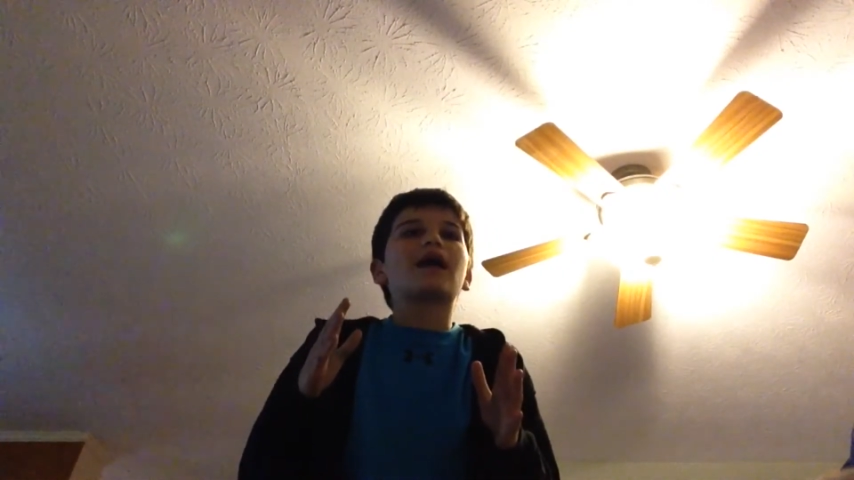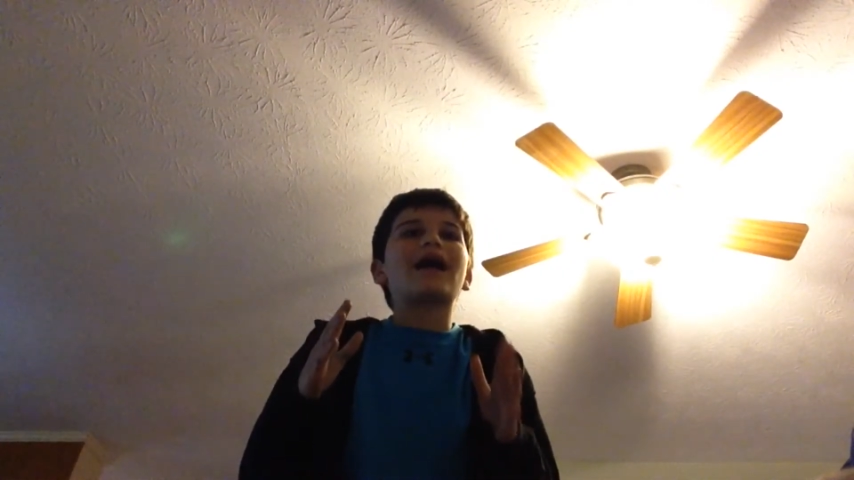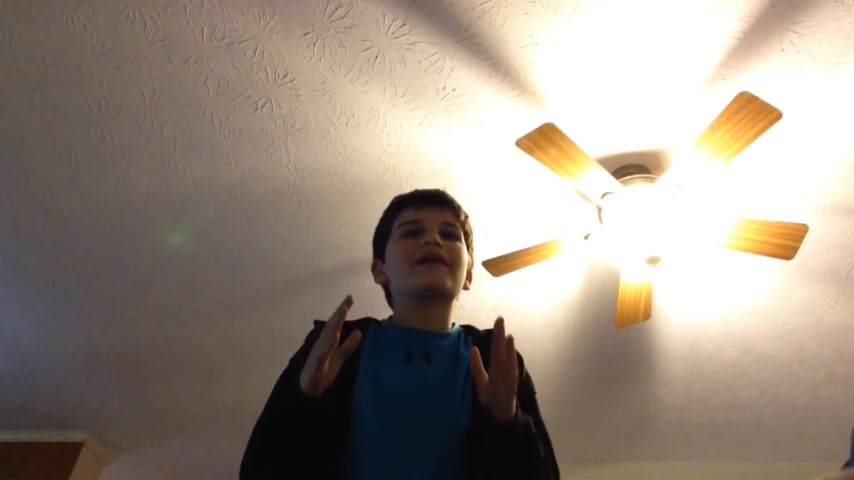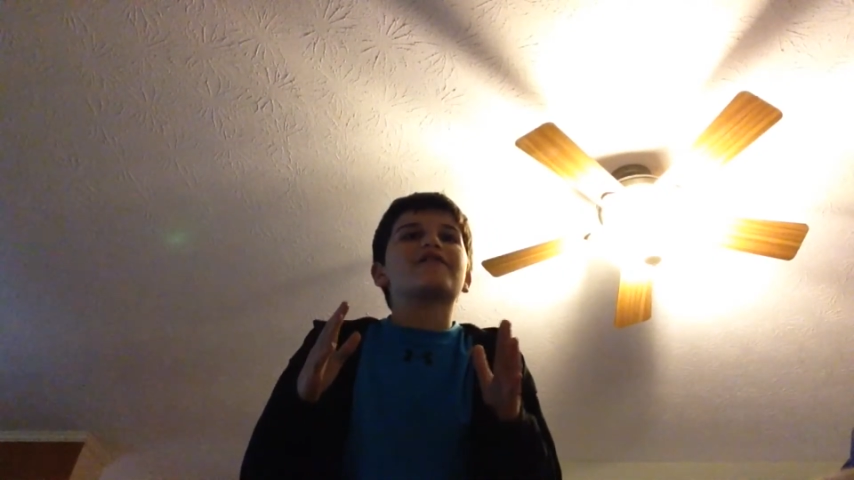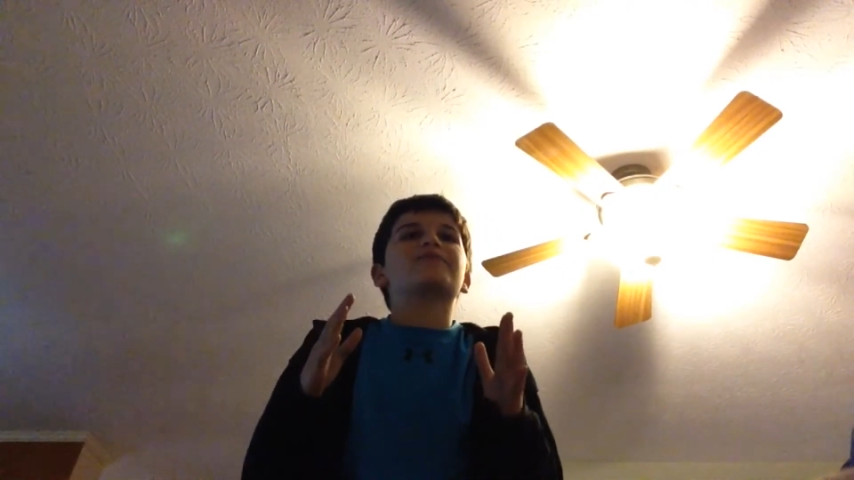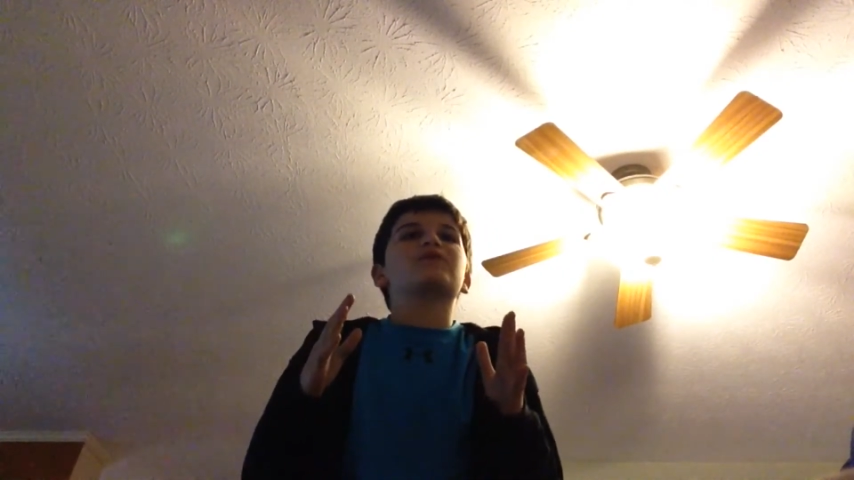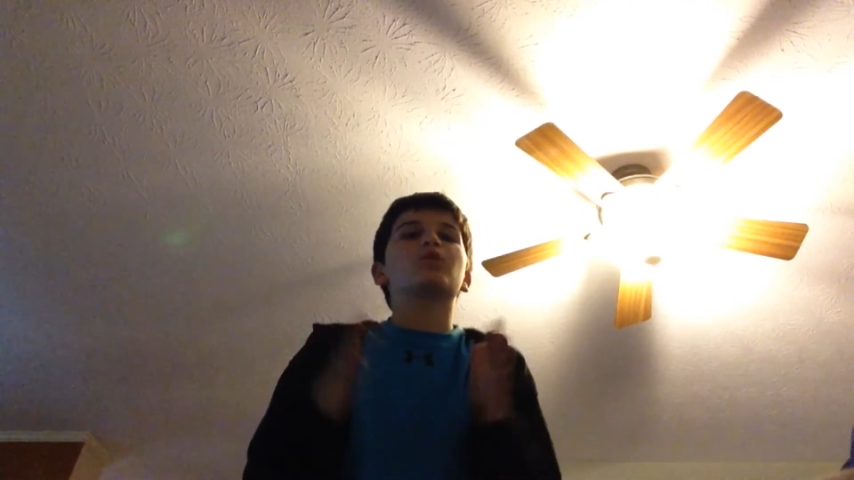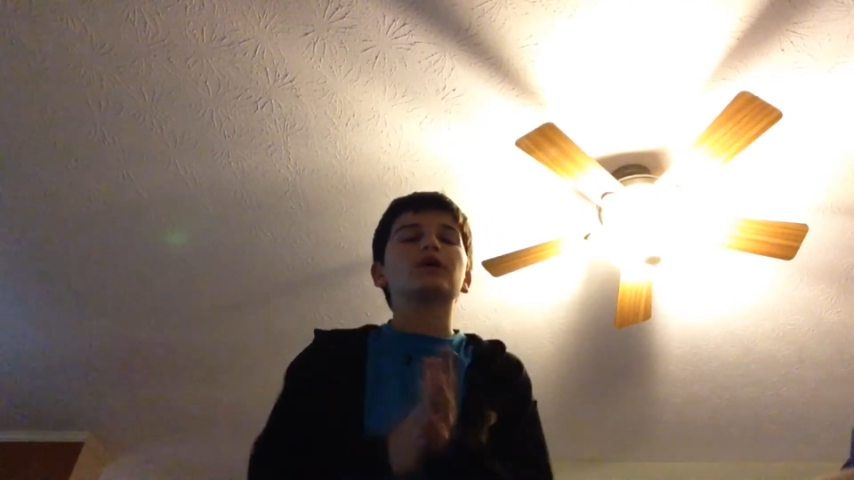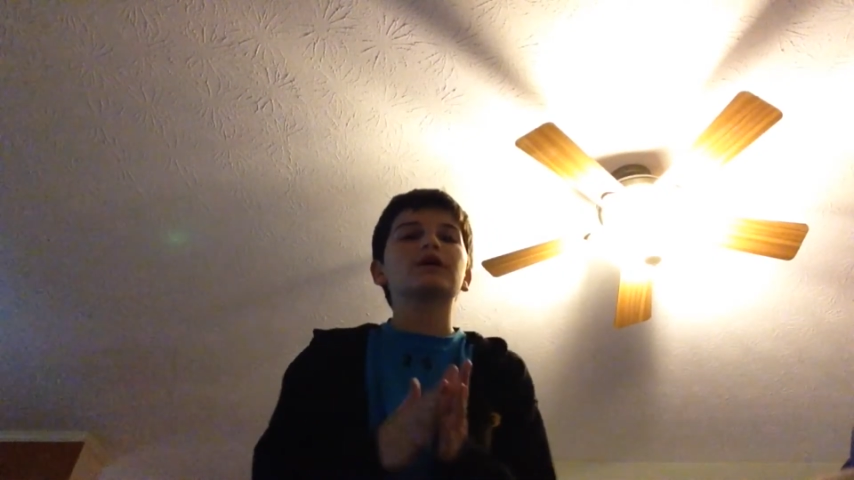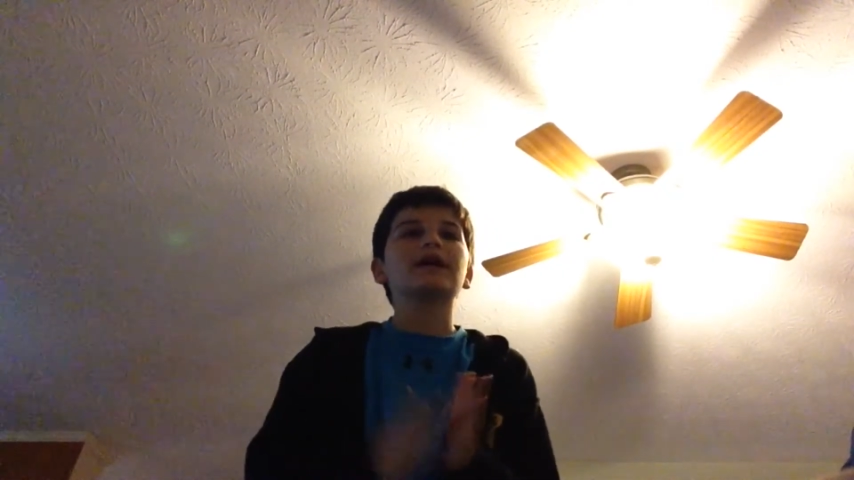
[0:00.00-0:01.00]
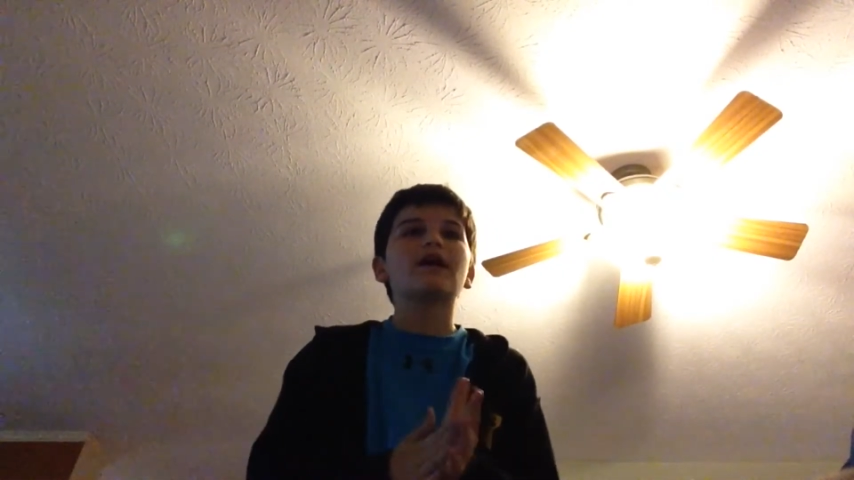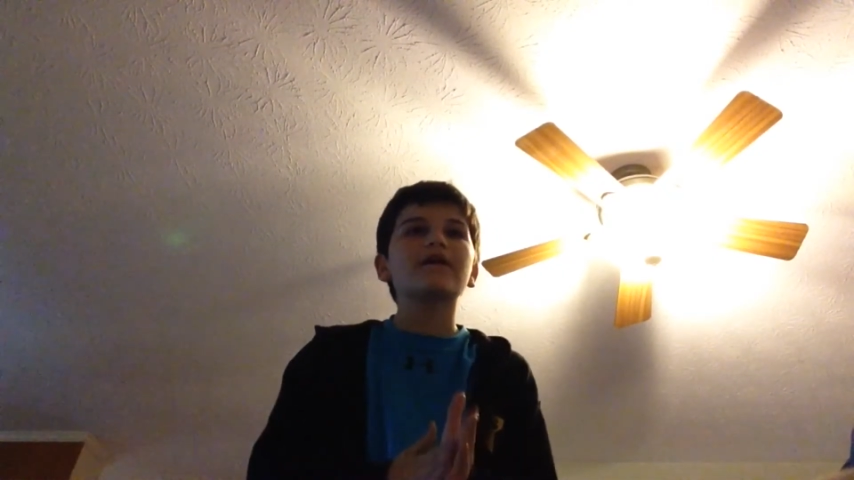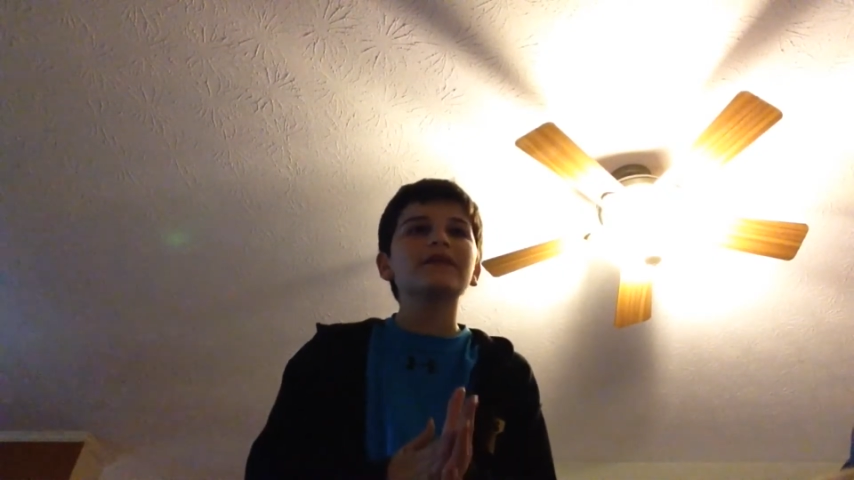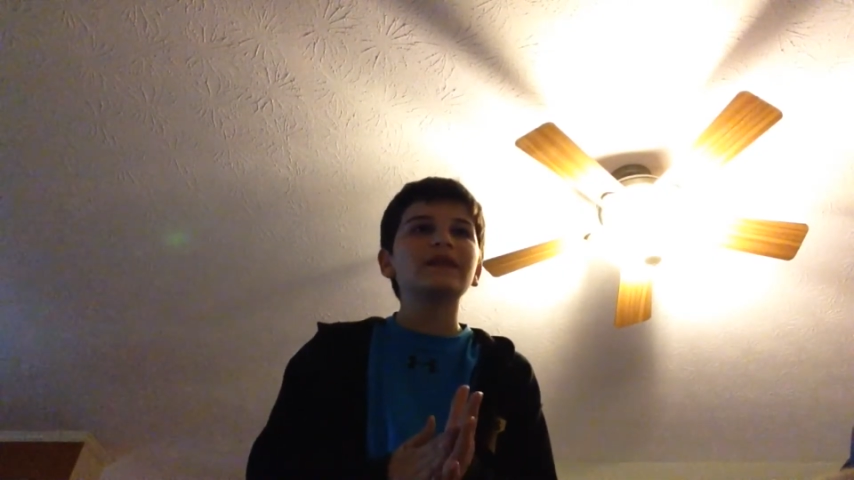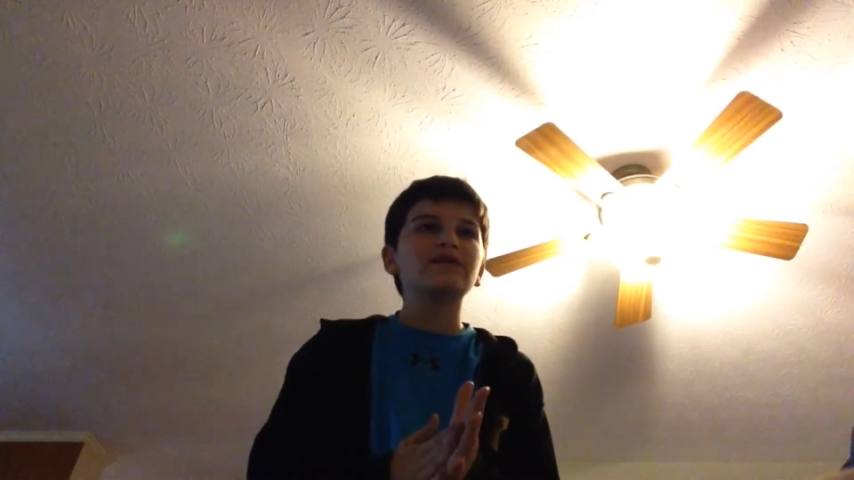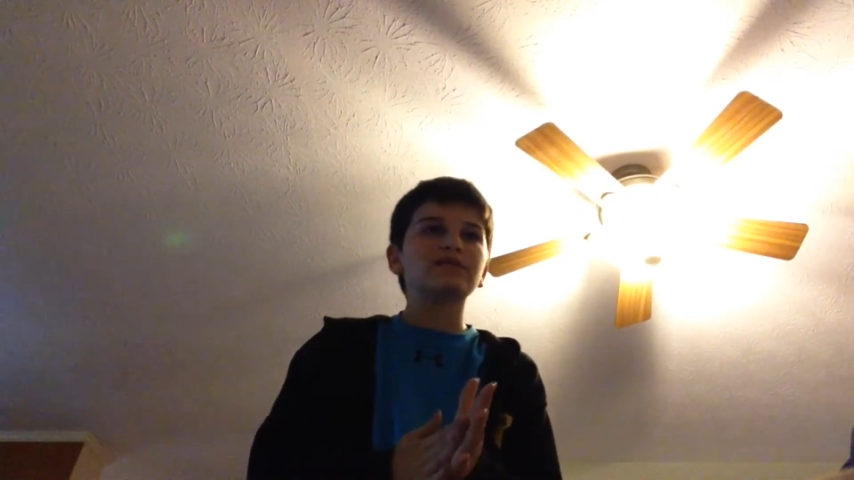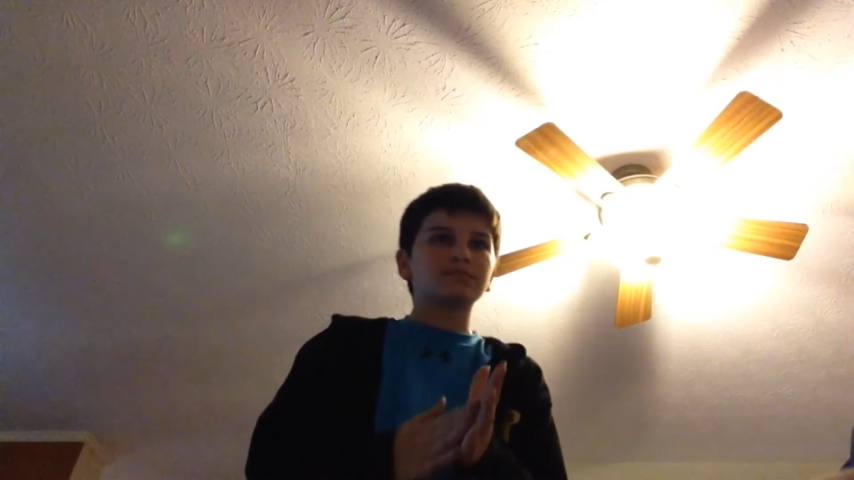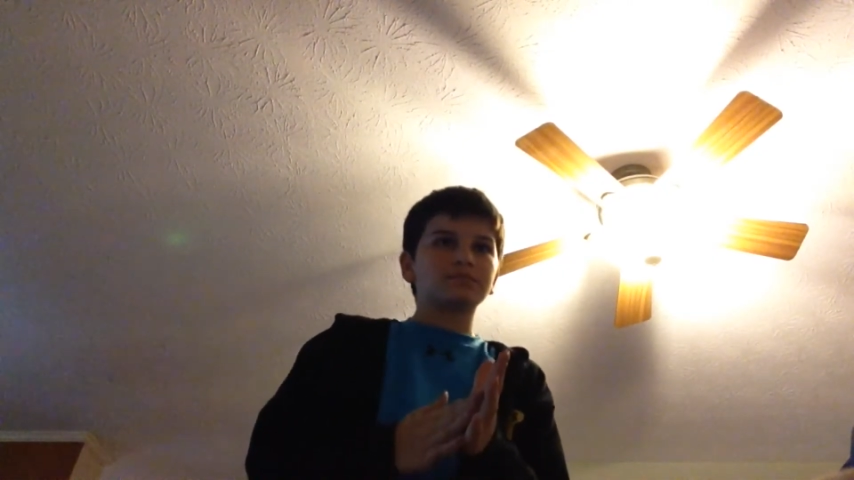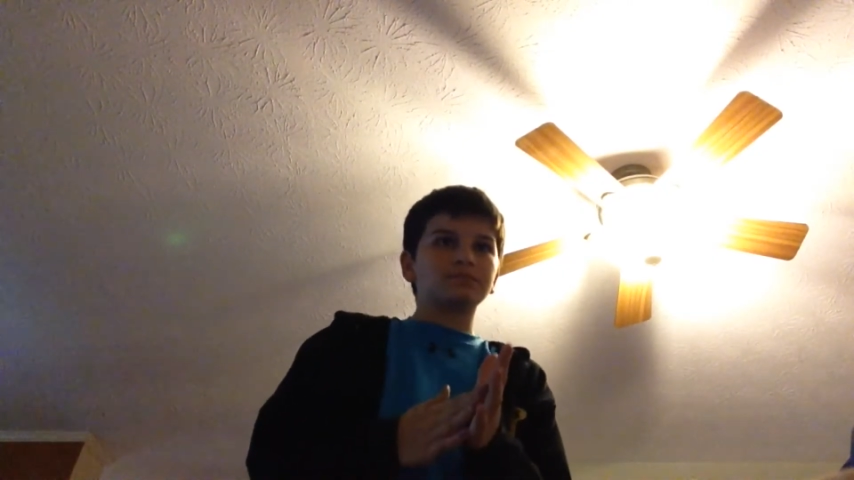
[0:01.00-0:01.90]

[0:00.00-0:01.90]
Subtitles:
I have been working on this?